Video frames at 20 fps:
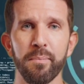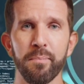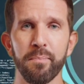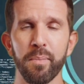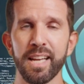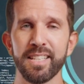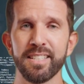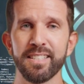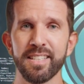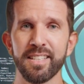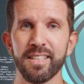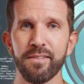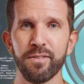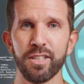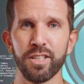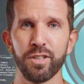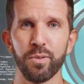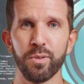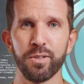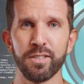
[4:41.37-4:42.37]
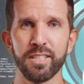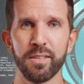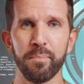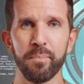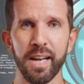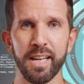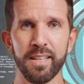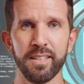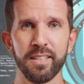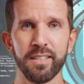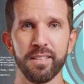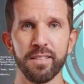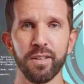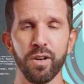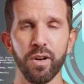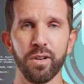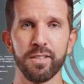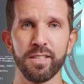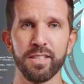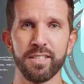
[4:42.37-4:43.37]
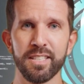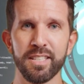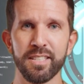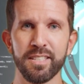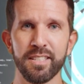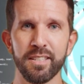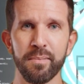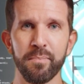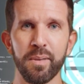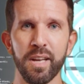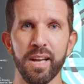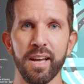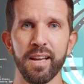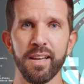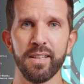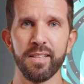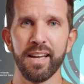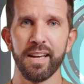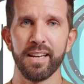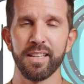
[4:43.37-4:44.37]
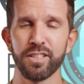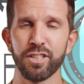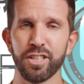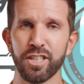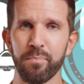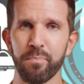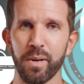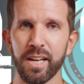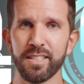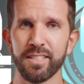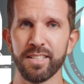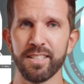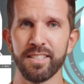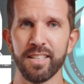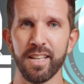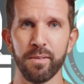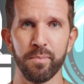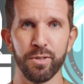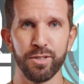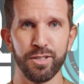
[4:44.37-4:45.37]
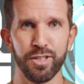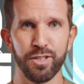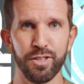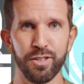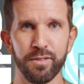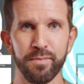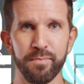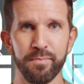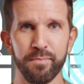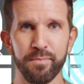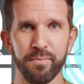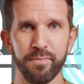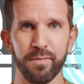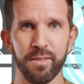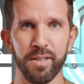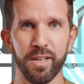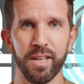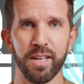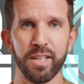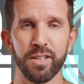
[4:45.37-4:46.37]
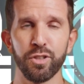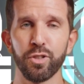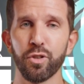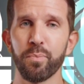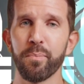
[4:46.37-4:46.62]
makes individuals dependent on the system that legitimizes their position. To